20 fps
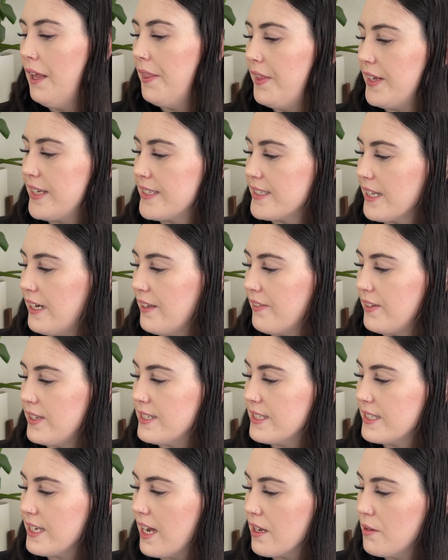These are the
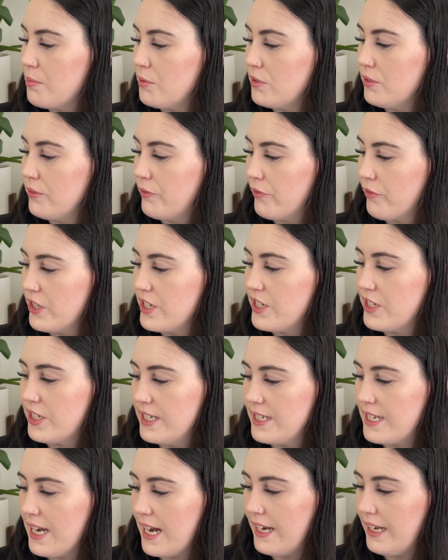stackable fridge
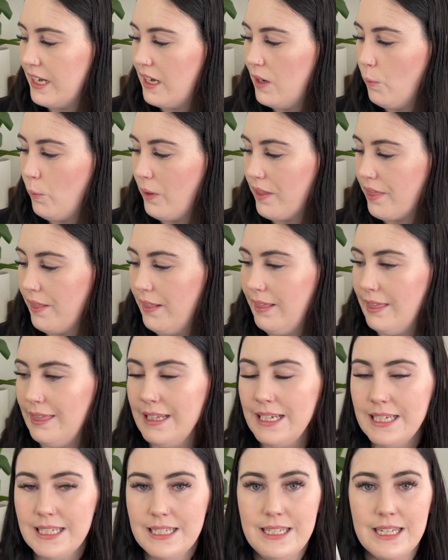container with
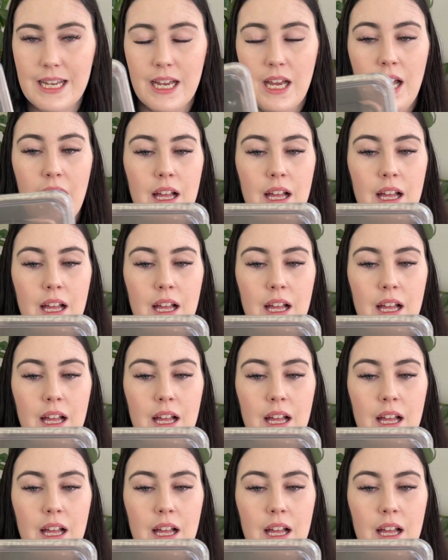lid.